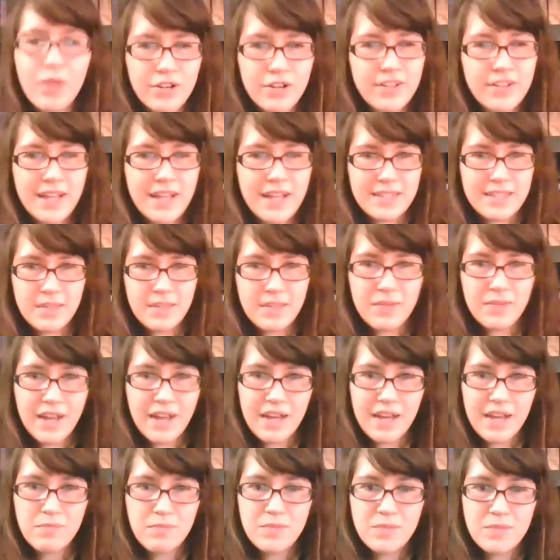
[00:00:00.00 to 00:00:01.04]
wonder that
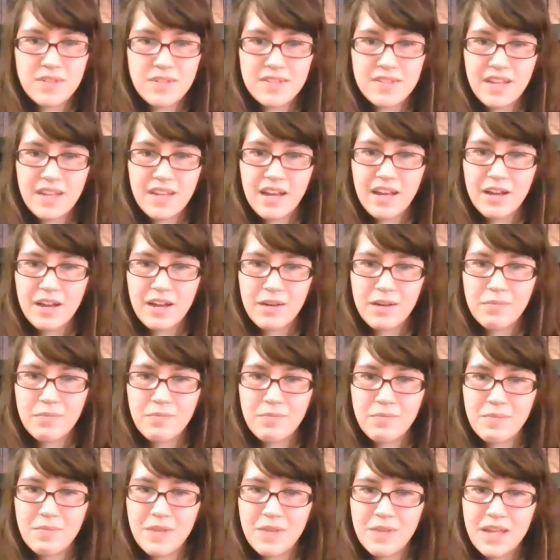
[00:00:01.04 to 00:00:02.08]
sometimes,
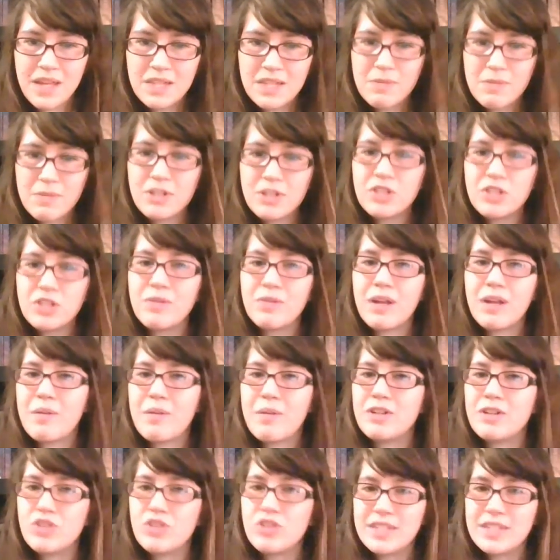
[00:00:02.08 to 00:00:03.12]
especially when I'm
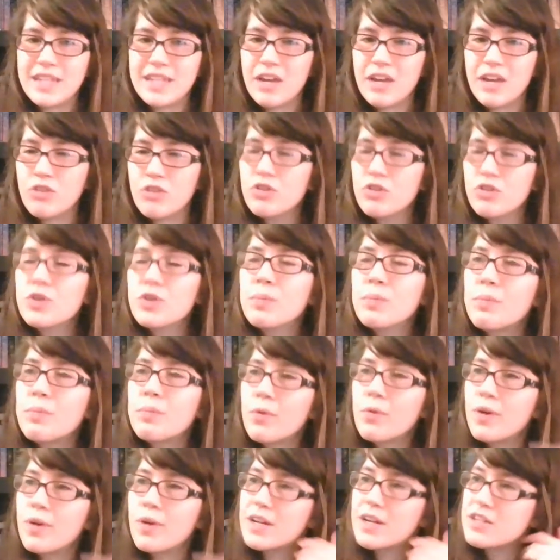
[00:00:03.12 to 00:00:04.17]
addressing a group
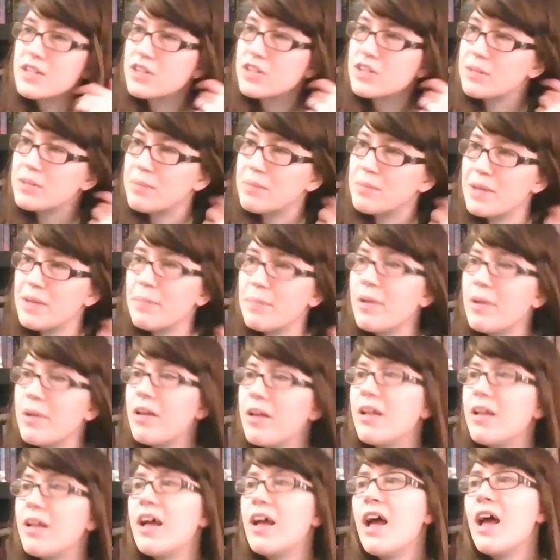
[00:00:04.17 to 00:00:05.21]
or certain
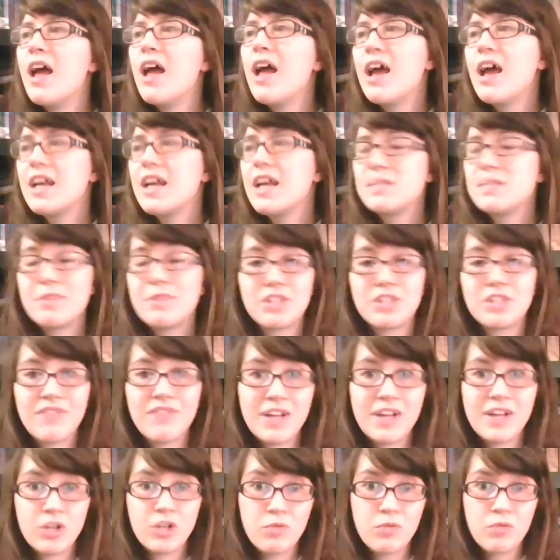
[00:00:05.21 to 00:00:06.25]
people, especially if
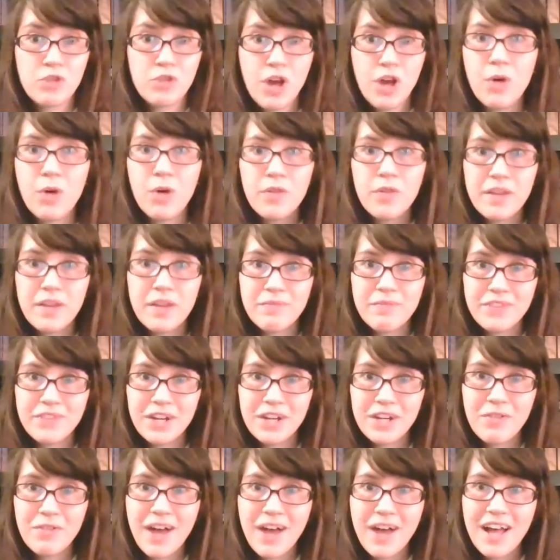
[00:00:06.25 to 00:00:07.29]
I don't know them
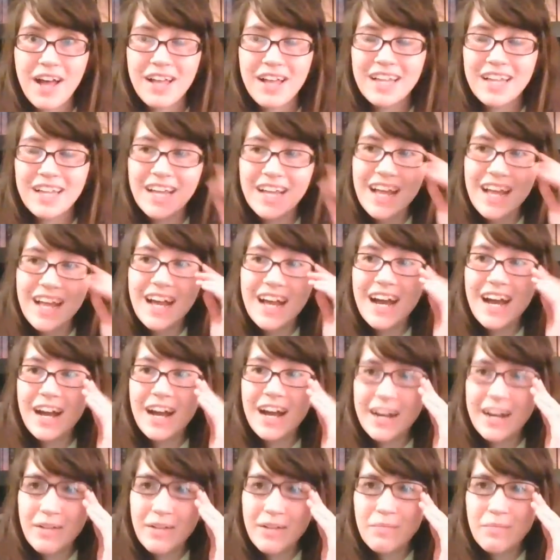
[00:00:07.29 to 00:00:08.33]
very well.
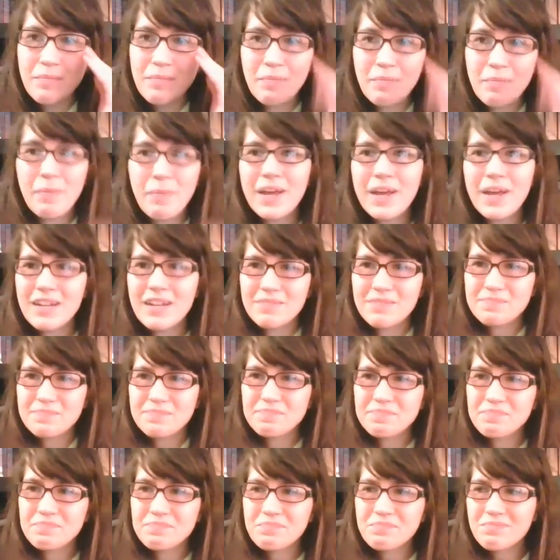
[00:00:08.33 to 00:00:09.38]
But
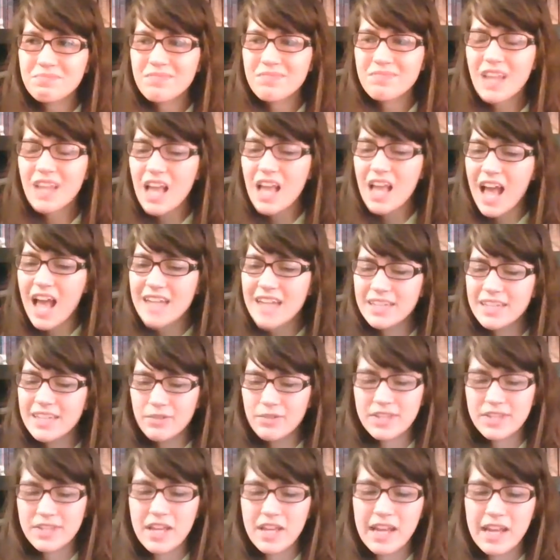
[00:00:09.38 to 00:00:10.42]
as I
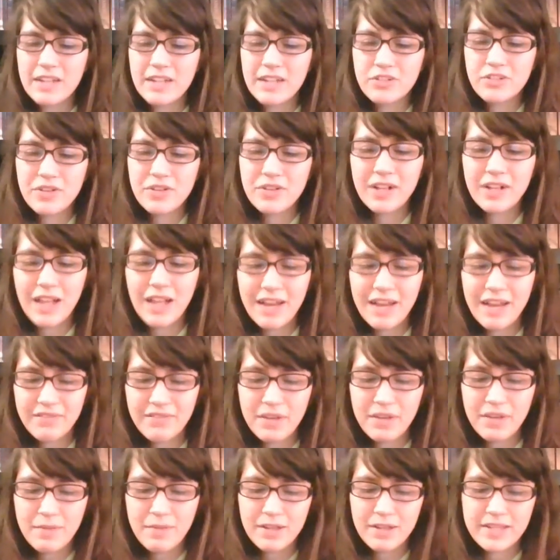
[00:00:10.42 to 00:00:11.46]
was answering a lot of
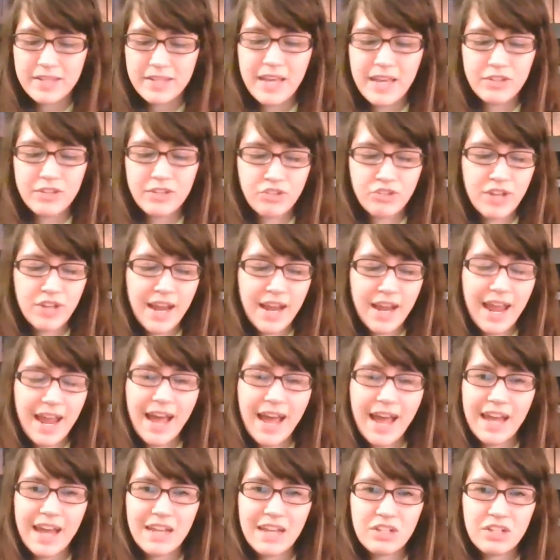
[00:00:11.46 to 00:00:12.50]
emails yesterday,
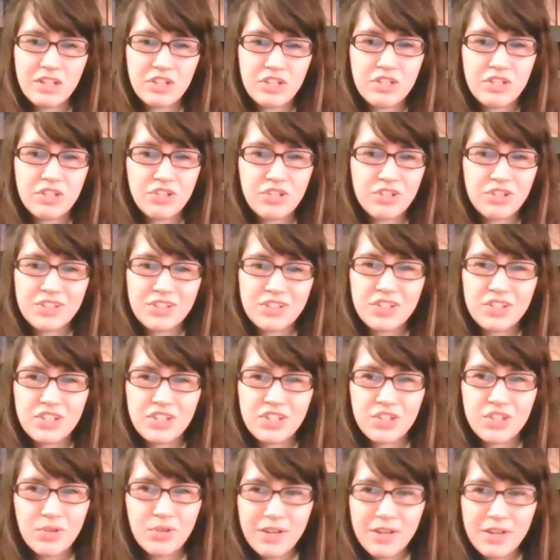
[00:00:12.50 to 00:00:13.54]
I
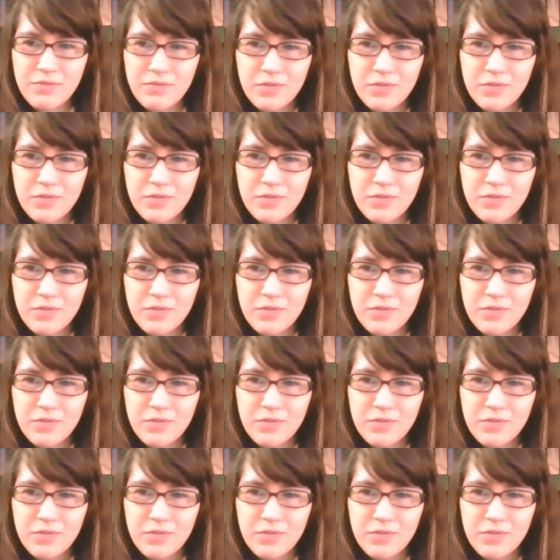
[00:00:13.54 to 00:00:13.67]
sort